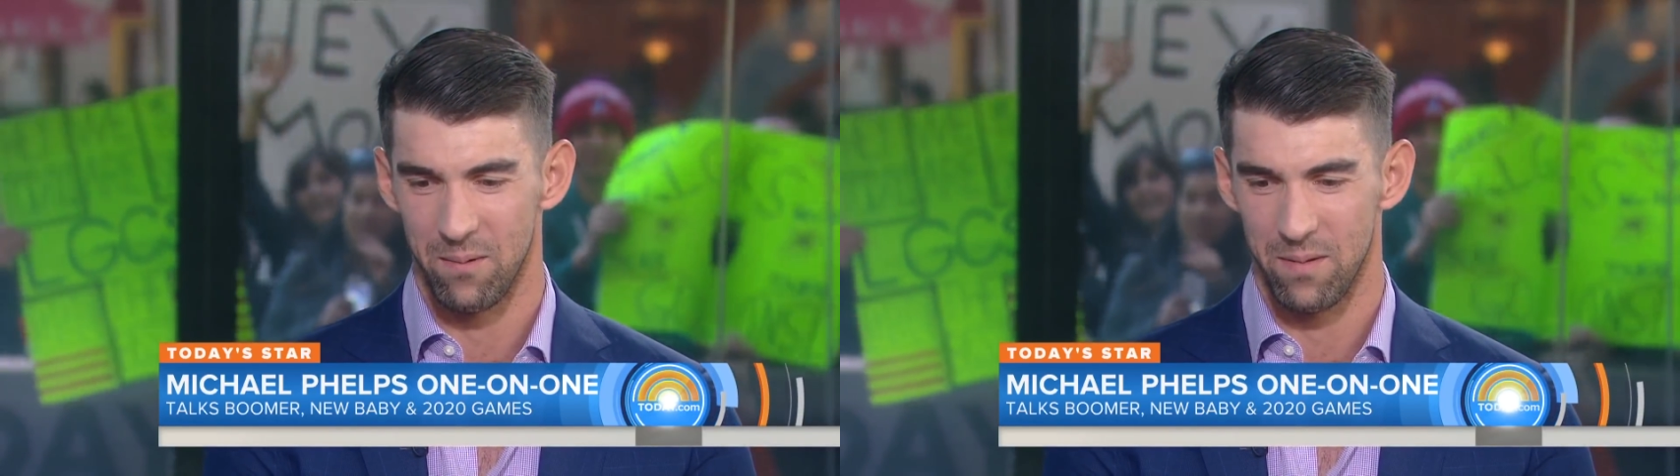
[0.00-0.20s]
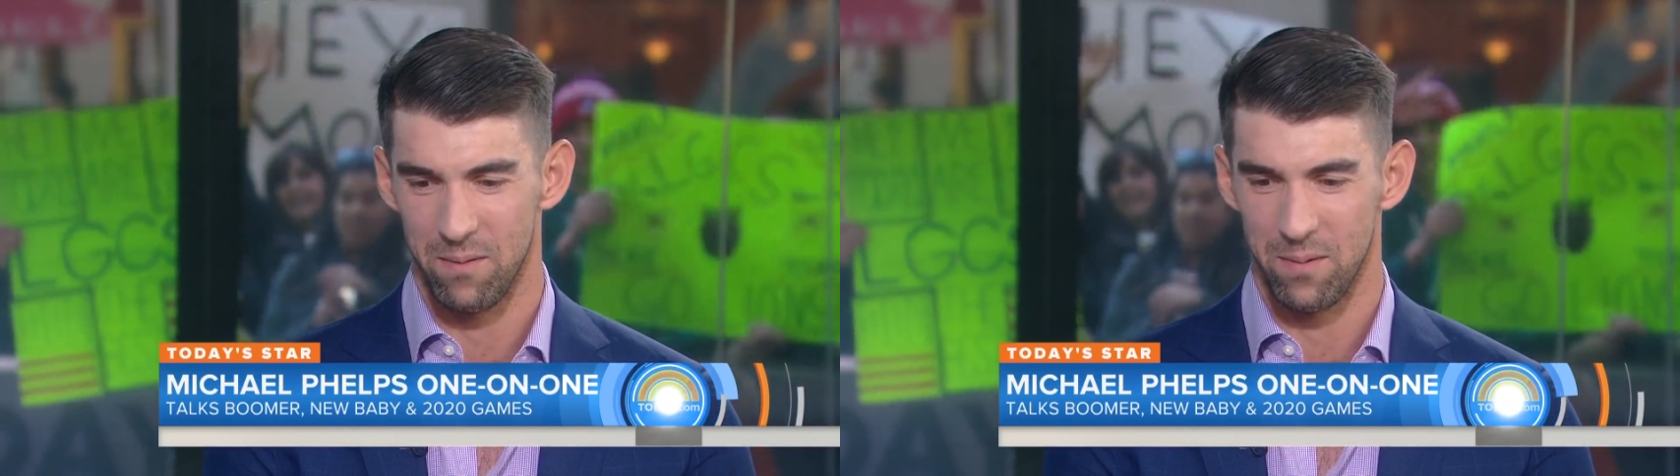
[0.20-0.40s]

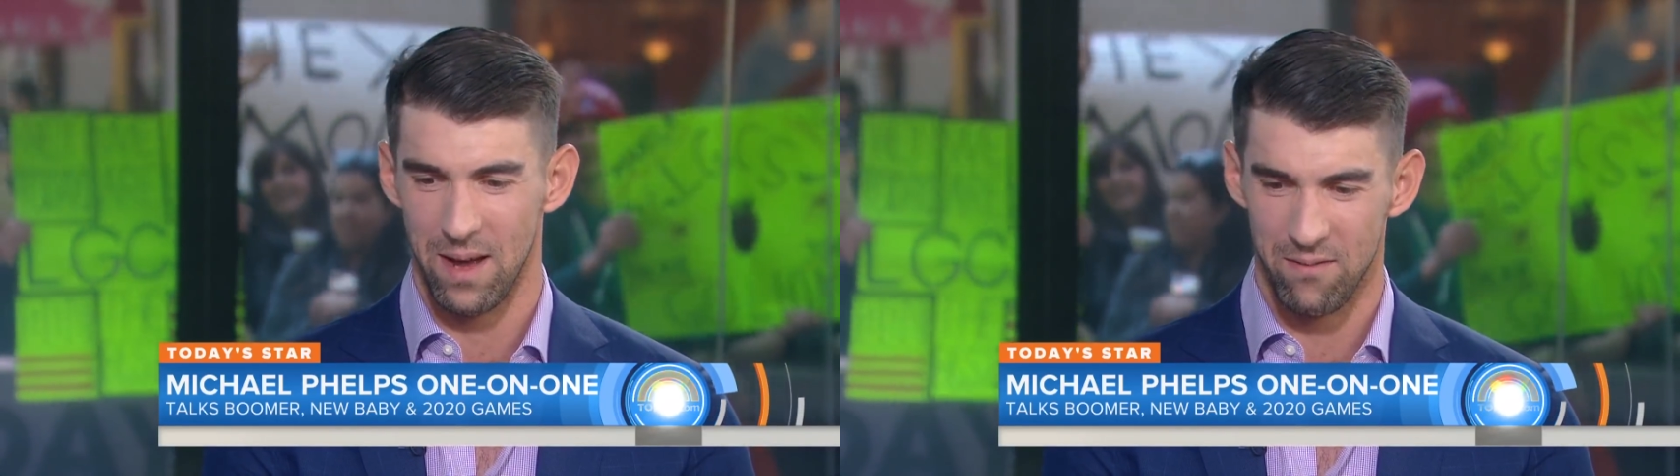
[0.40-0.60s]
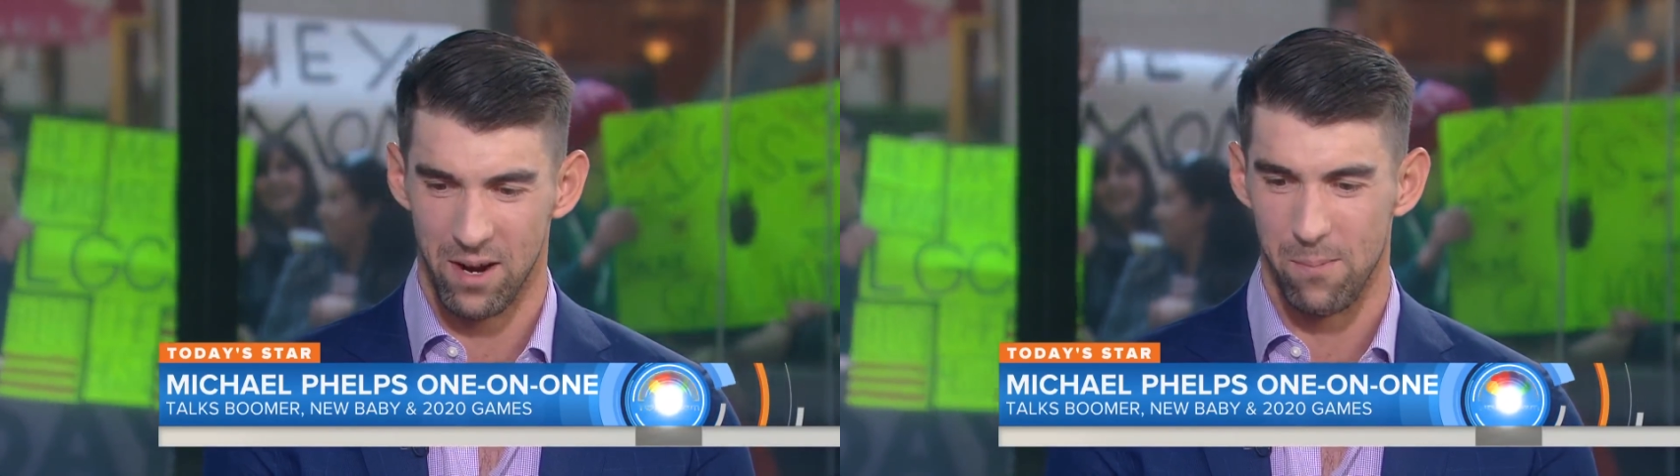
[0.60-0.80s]

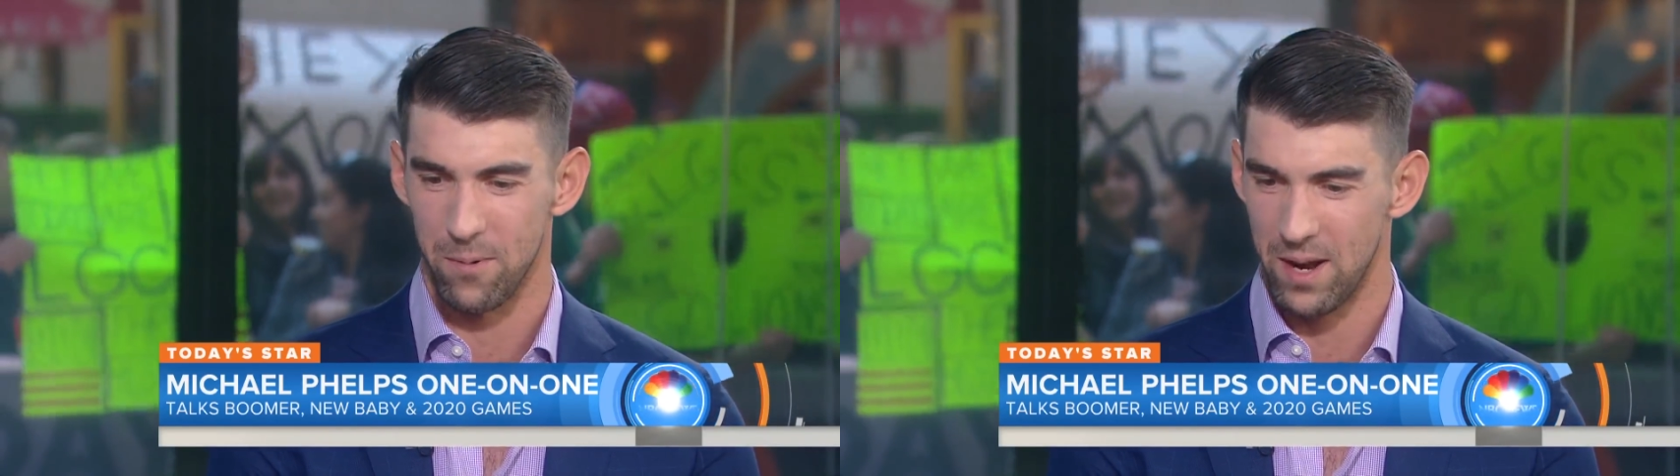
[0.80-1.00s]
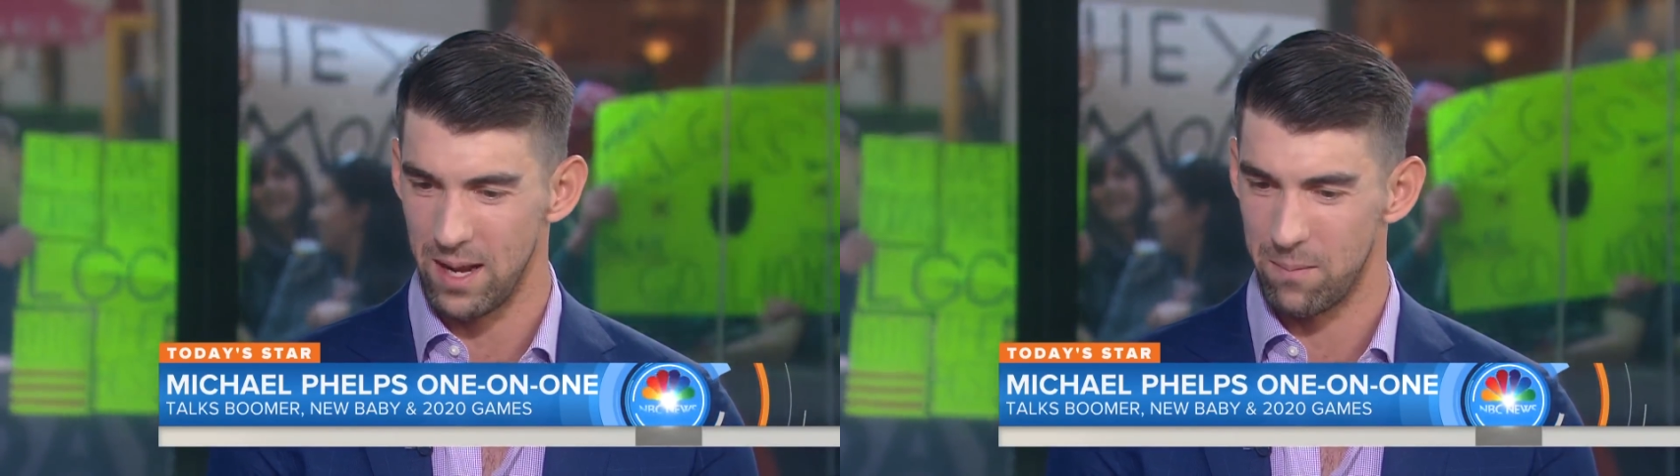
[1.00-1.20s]
we have a
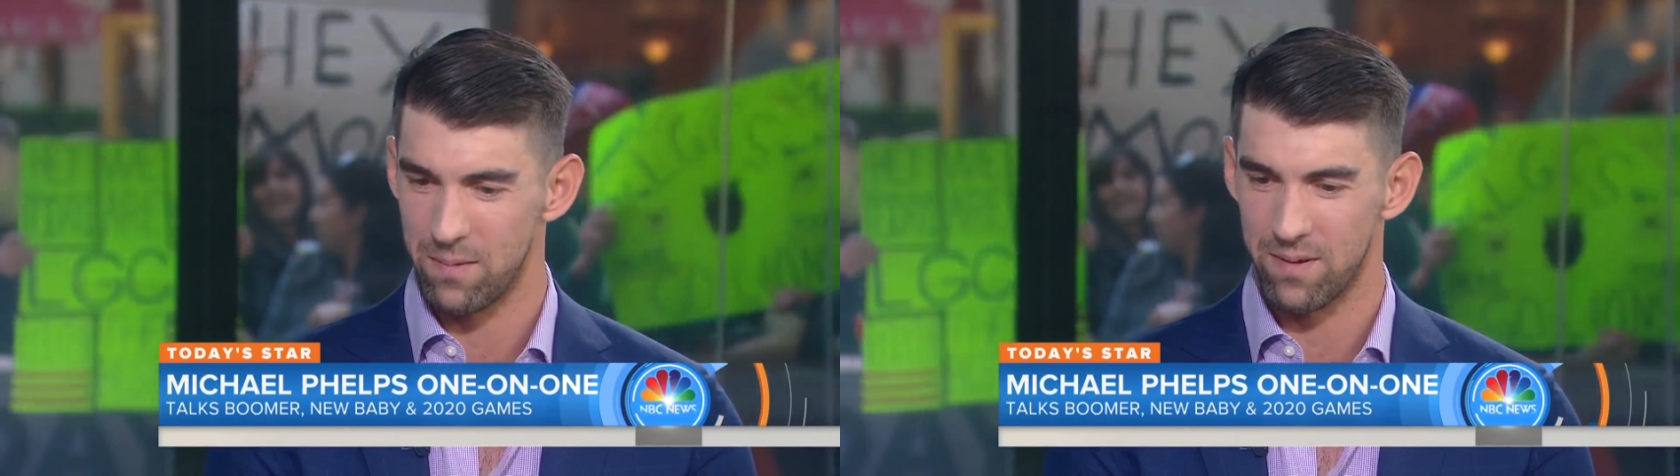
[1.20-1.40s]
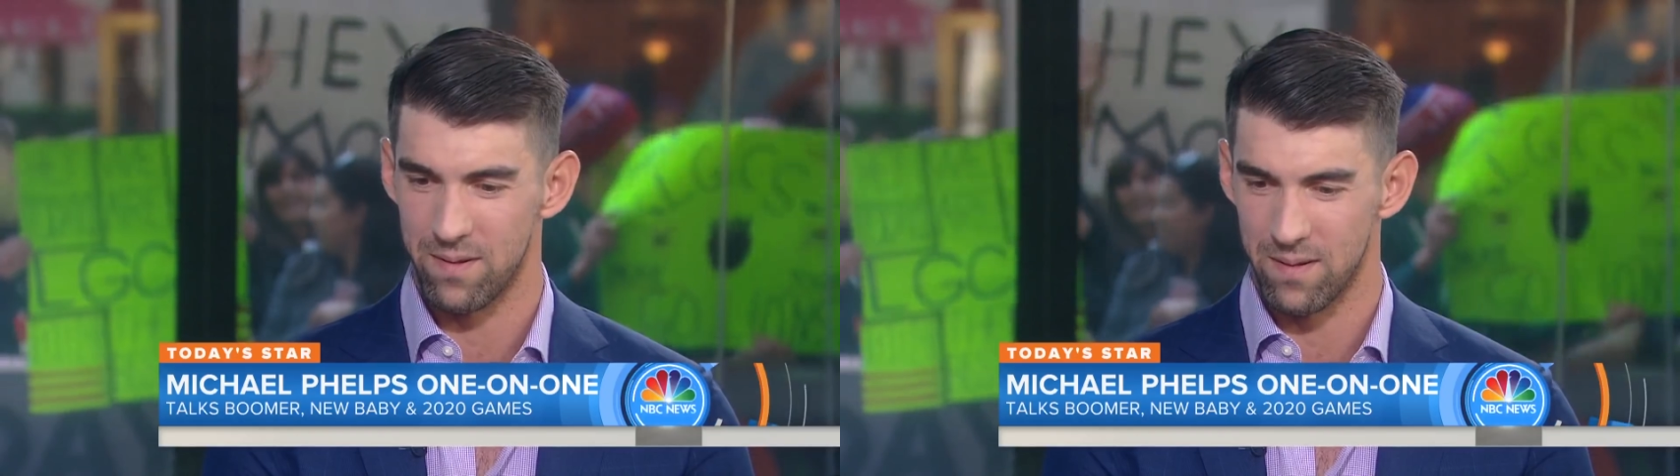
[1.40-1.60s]
couple
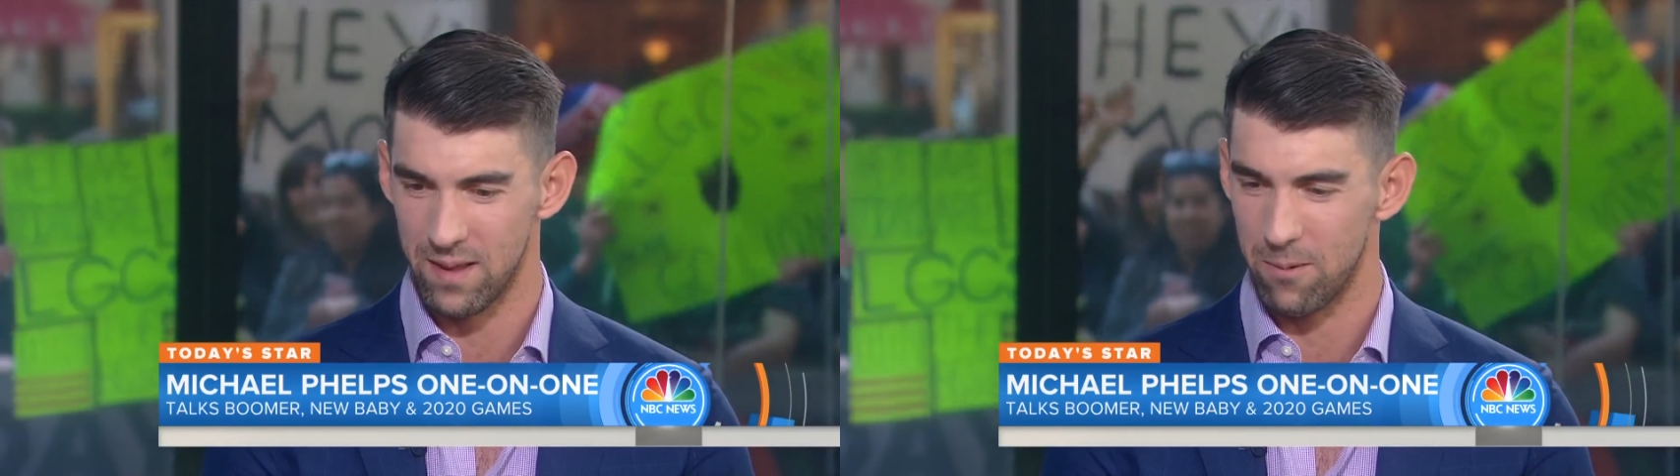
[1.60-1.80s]
names